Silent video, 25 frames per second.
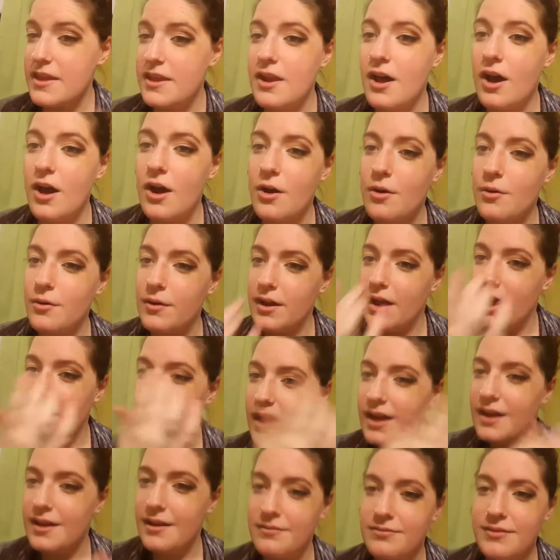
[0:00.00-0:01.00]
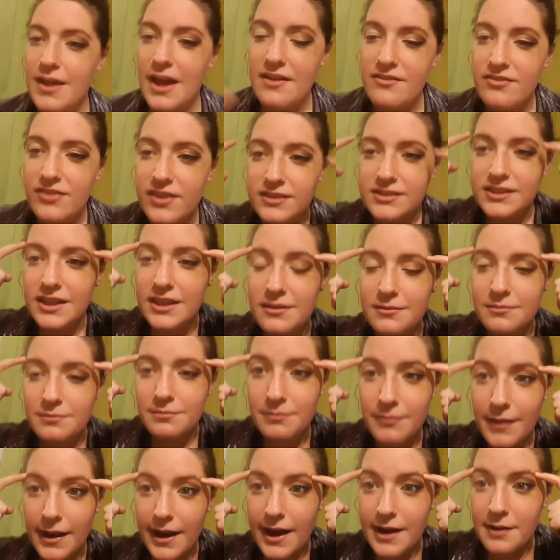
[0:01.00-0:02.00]
And then I filled
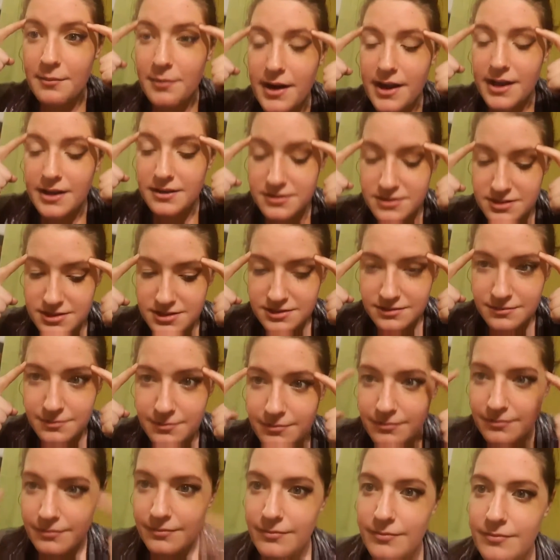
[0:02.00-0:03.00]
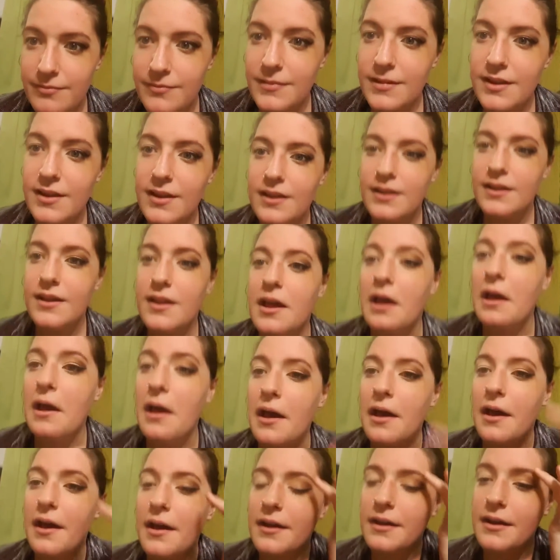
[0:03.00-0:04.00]
in my eyebrows
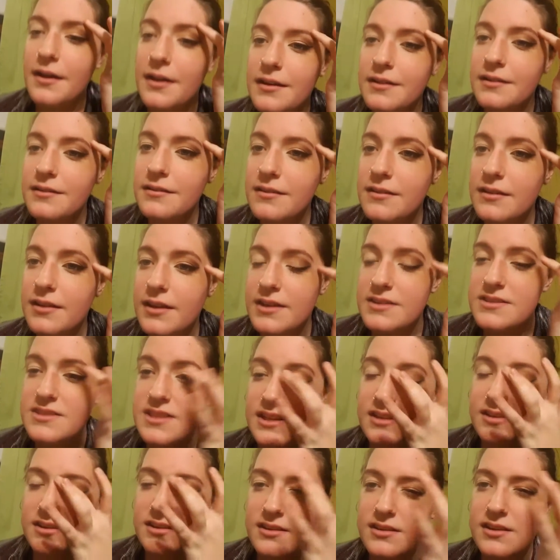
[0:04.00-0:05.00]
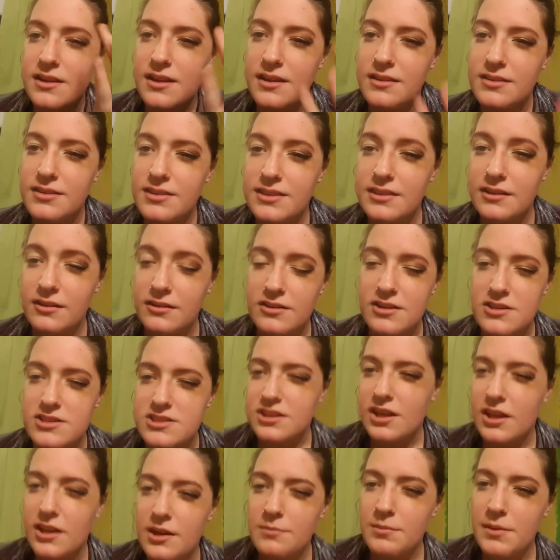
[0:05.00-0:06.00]
because they're
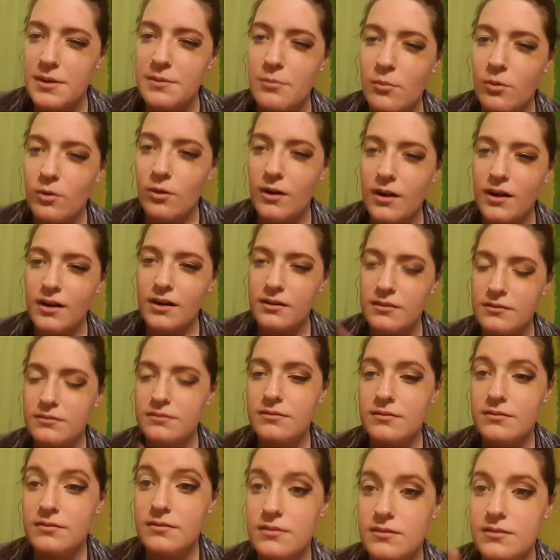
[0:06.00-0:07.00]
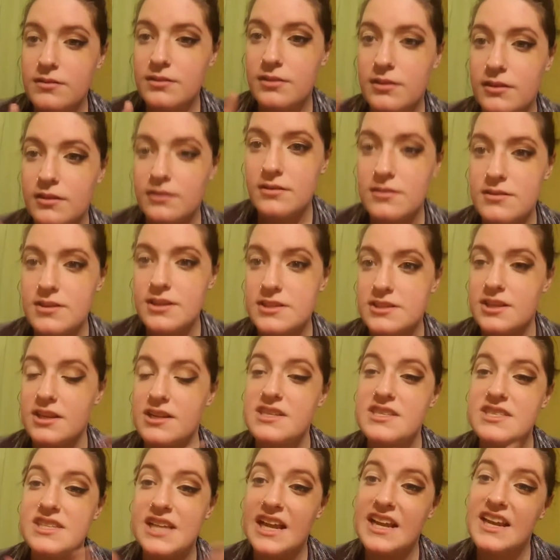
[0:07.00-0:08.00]
just gonna be more.
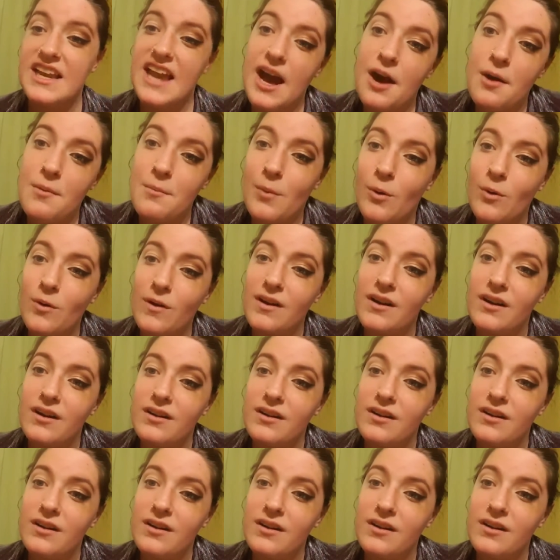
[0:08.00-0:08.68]
Is going to stand out